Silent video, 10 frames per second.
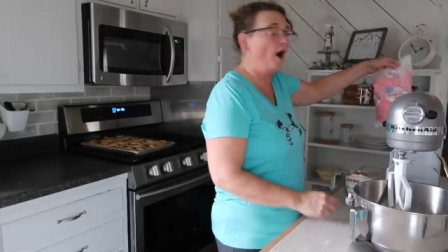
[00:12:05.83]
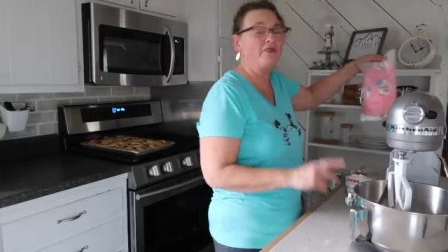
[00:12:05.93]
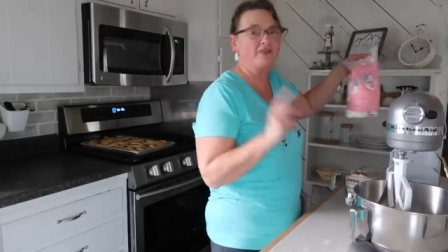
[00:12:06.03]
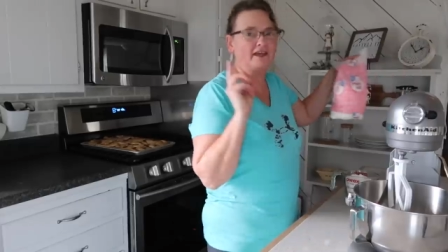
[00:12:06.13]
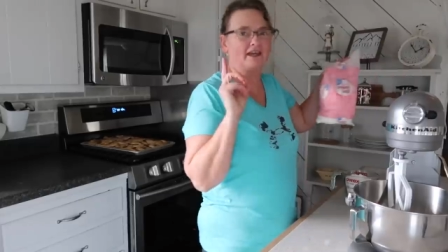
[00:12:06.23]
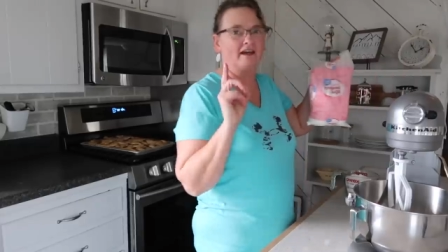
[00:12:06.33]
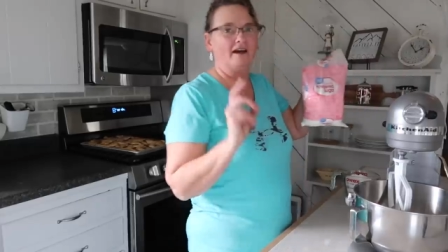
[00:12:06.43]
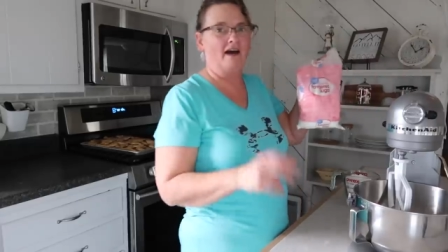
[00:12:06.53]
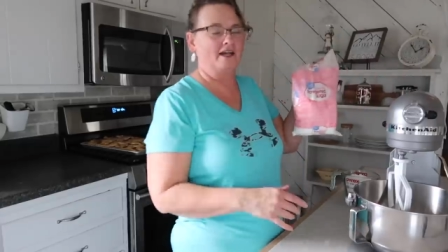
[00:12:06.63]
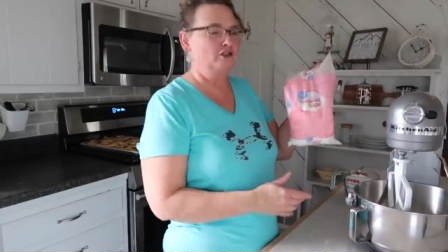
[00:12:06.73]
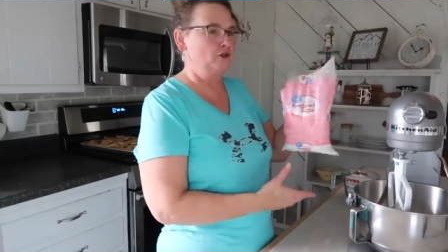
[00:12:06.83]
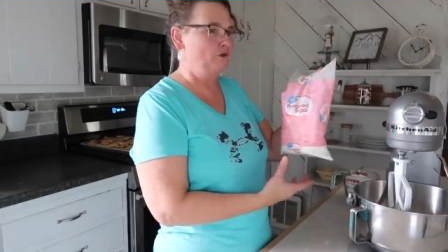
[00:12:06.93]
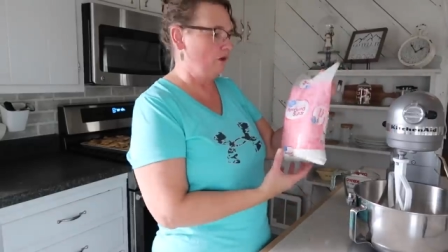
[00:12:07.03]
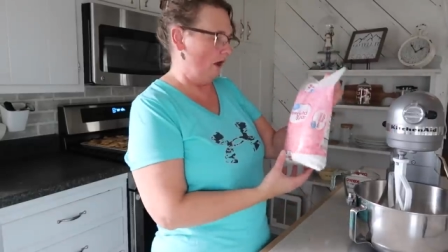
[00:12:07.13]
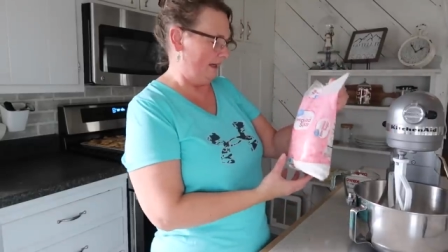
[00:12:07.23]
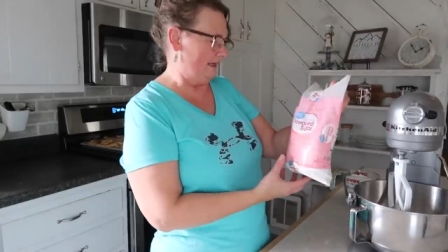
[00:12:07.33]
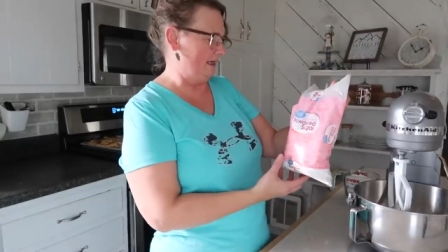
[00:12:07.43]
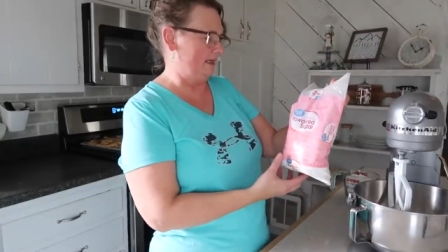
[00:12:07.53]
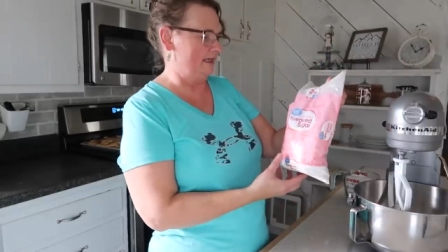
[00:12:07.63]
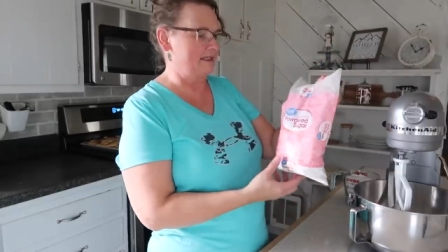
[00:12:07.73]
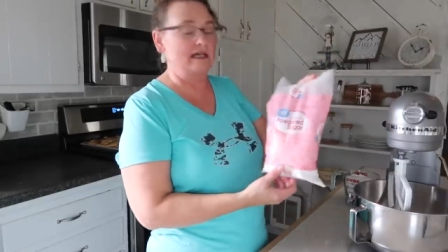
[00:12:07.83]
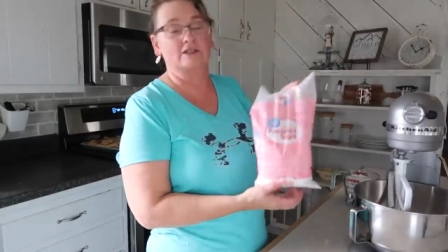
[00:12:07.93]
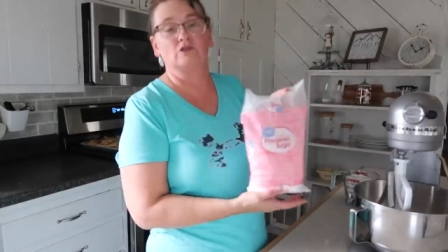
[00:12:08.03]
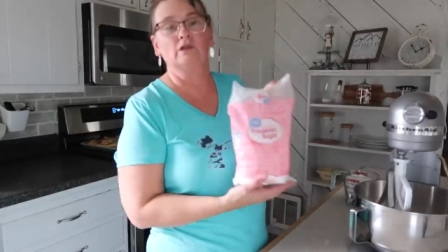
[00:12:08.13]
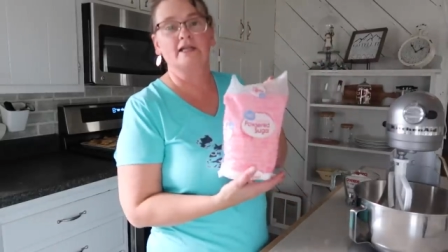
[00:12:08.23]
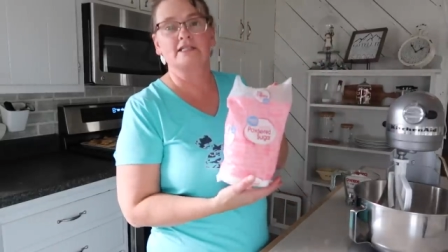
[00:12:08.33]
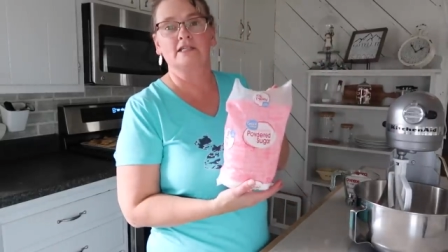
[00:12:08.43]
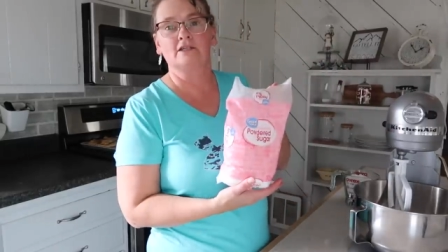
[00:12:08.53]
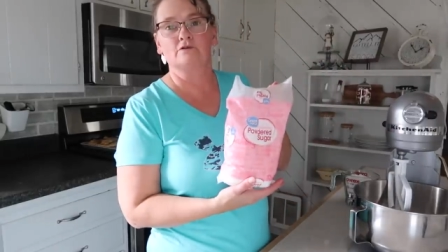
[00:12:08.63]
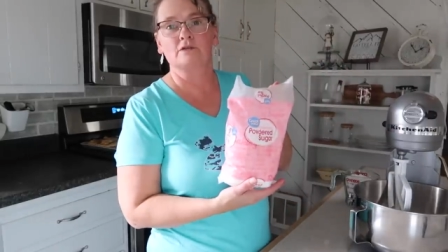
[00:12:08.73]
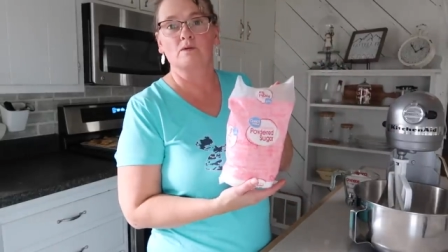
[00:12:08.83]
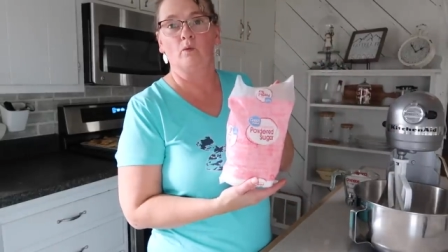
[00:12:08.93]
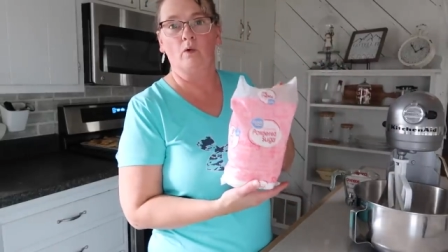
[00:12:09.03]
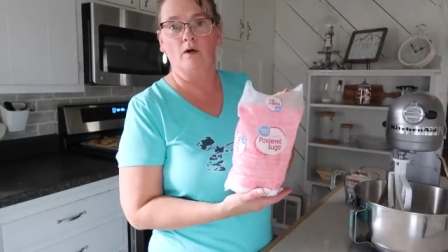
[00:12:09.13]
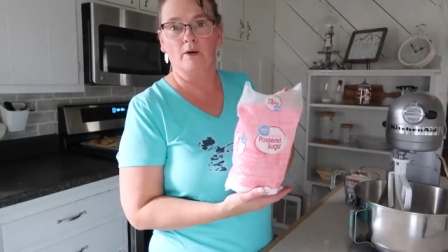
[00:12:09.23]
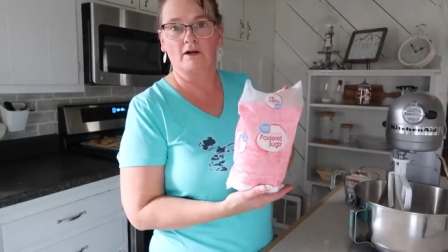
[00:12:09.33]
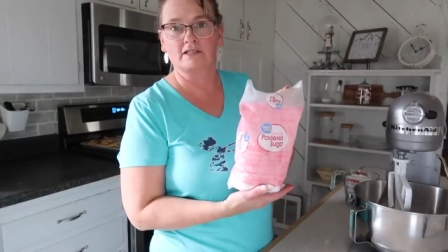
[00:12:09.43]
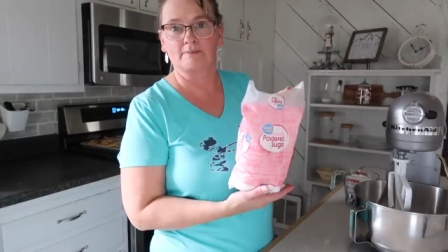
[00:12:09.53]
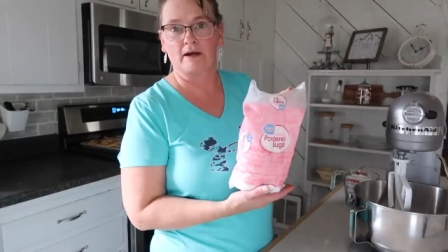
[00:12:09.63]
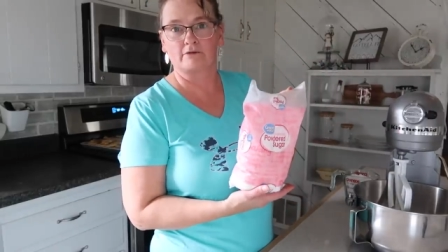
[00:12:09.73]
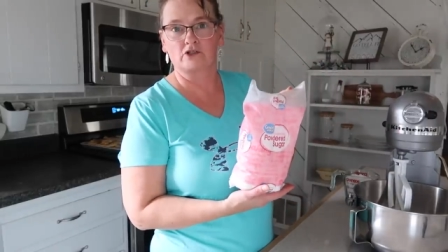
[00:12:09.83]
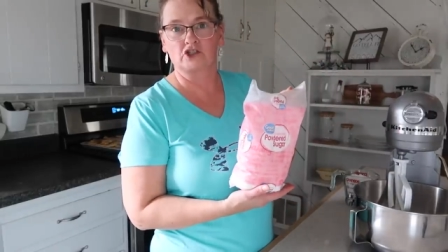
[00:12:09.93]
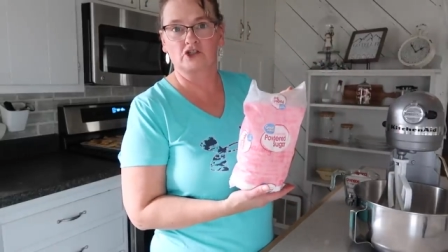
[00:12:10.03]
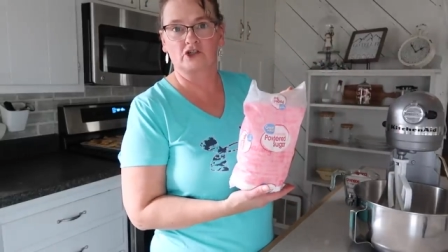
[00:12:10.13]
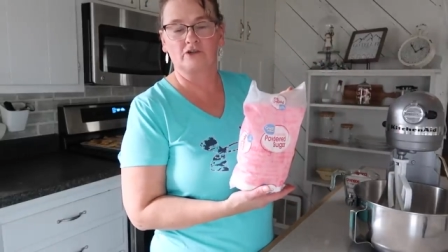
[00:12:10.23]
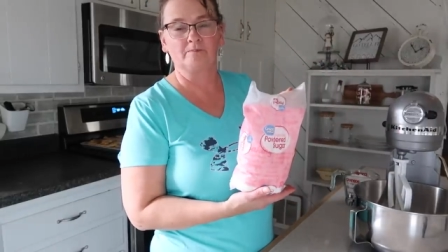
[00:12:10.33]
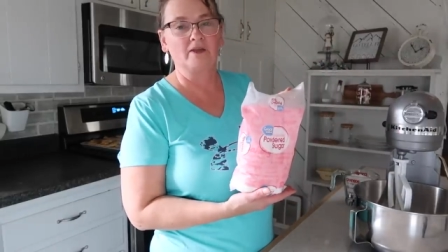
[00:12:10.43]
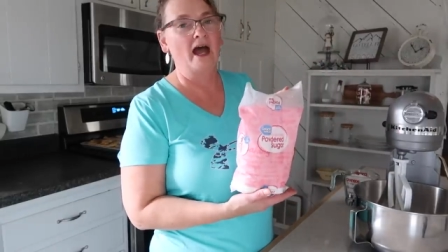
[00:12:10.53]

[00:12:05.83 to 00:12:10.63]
One thing I do like is I do like to use Walmart's powdered sugar.